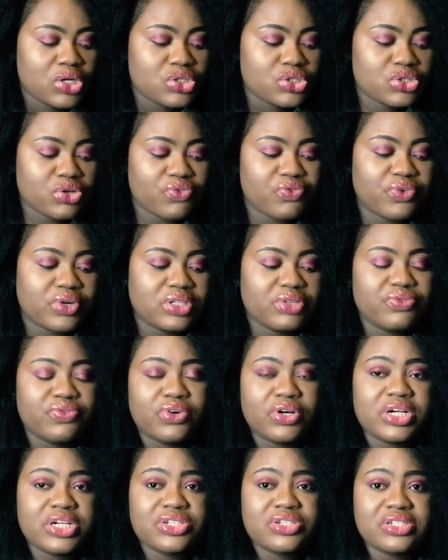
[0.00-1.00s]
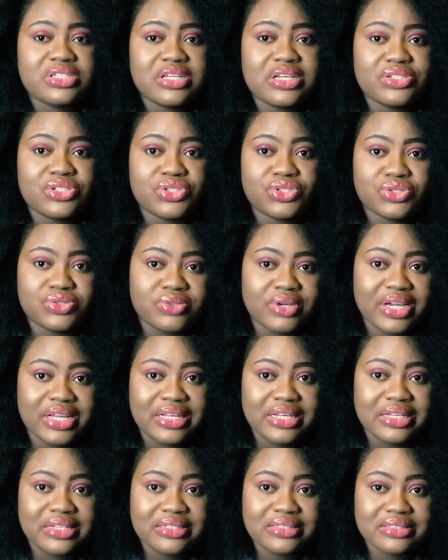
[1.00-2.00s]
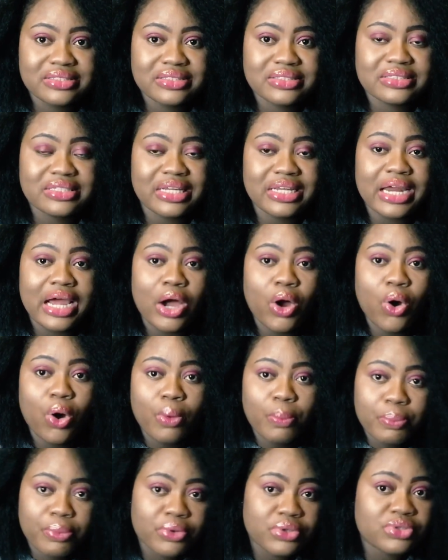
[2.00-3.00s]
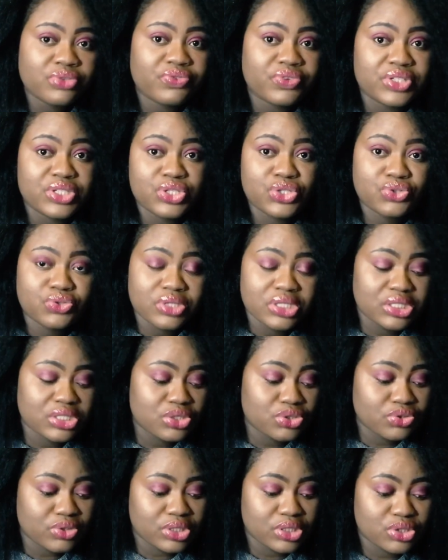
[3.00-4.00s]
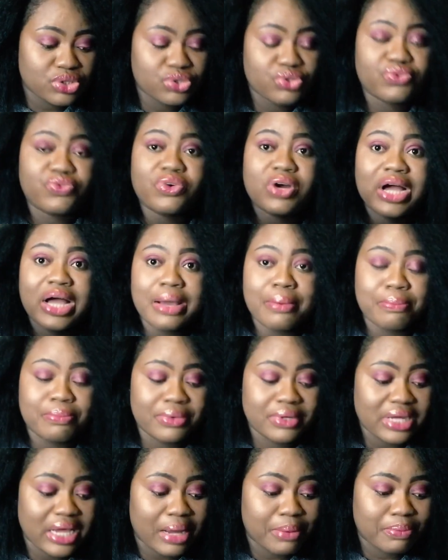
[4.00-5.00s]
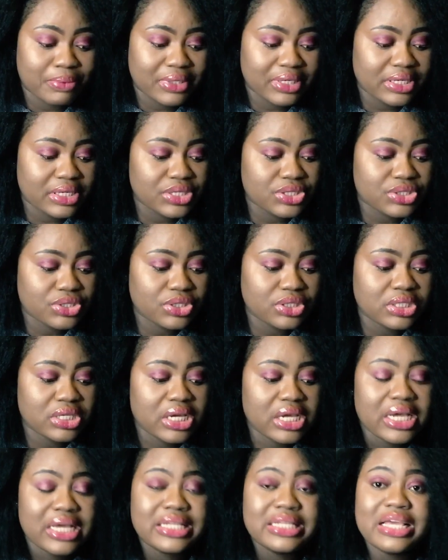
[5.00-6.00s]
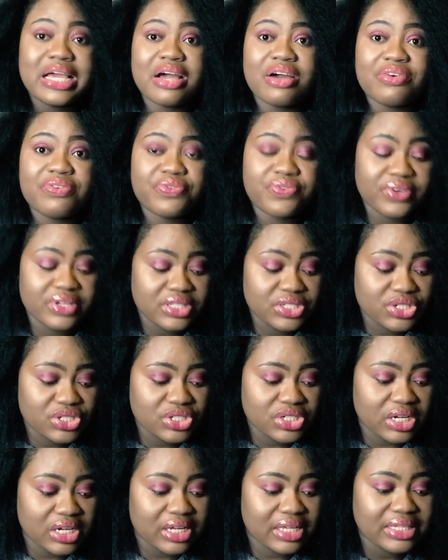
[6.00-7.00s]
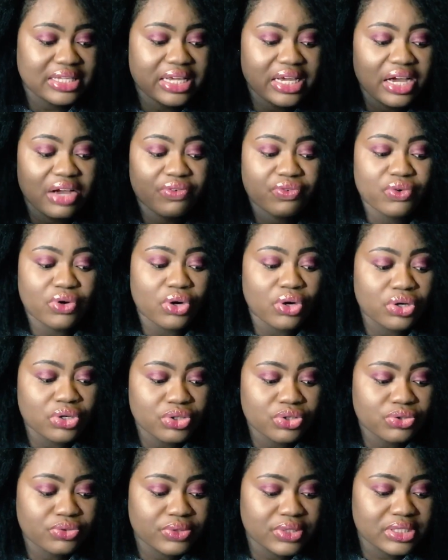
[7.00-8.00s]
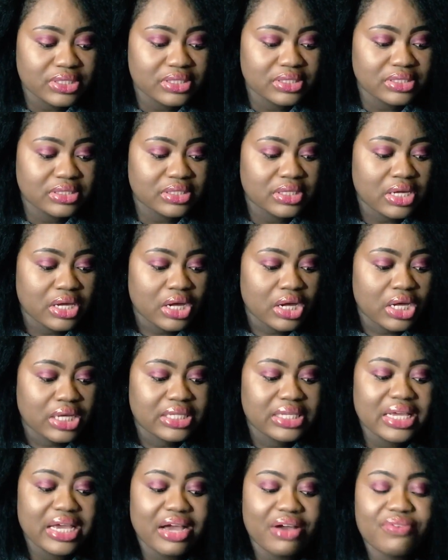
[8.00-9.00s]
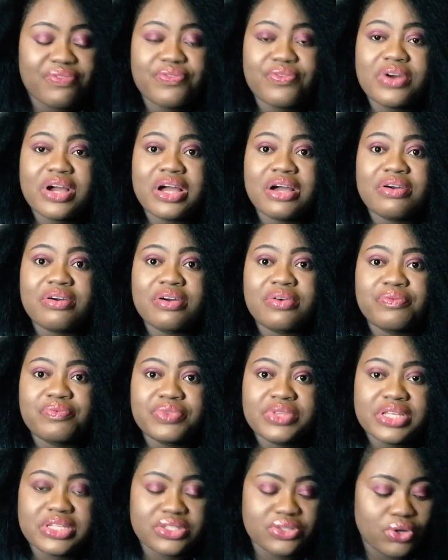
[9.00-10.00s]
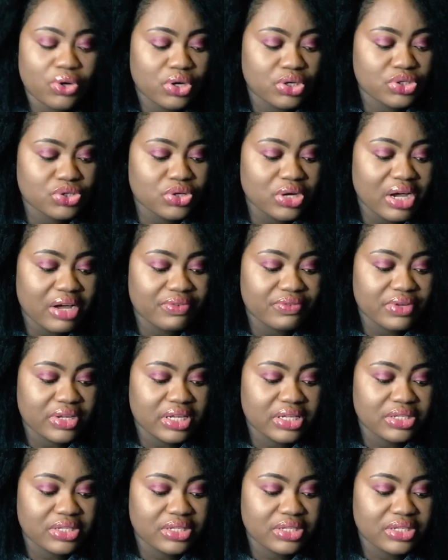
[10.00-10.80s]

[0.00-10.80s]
So for the vocational trainings that are open for this 2022 for application, they have finisher, they have concrete, they have they also have